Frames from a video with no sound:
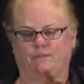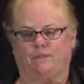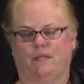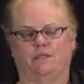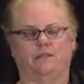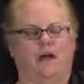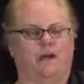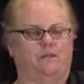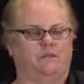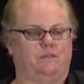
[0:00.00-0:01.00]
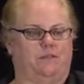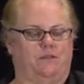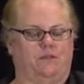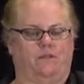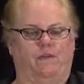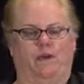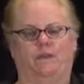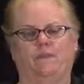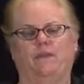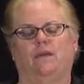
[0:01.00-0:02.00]
on start of
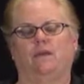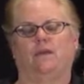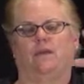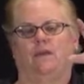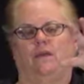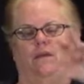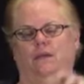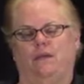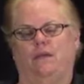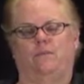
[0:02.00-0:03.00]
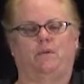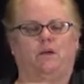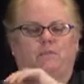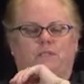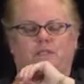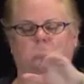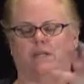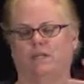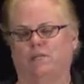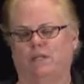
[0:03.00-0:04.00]
care. It becomes, let's
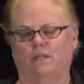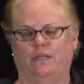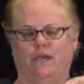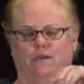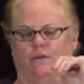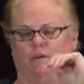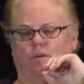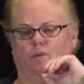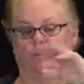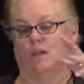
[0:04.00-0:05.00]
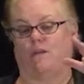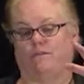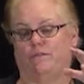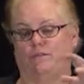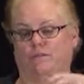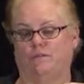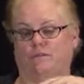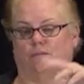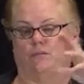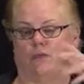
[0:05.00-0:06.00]
say, completely covered with slough
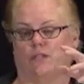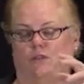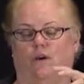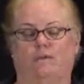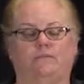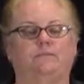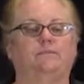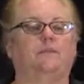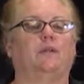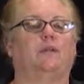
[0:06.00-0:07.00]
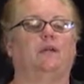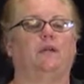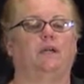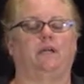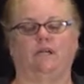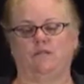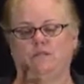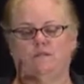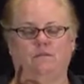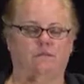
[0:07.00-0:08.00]
or eschar. It
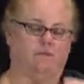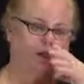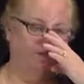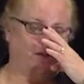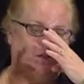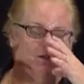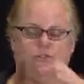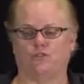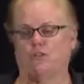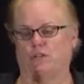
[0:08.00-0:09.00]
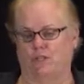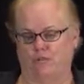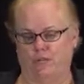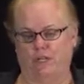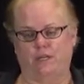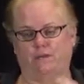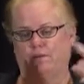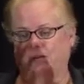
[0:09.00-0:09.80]
gets chemically or surgically debrided,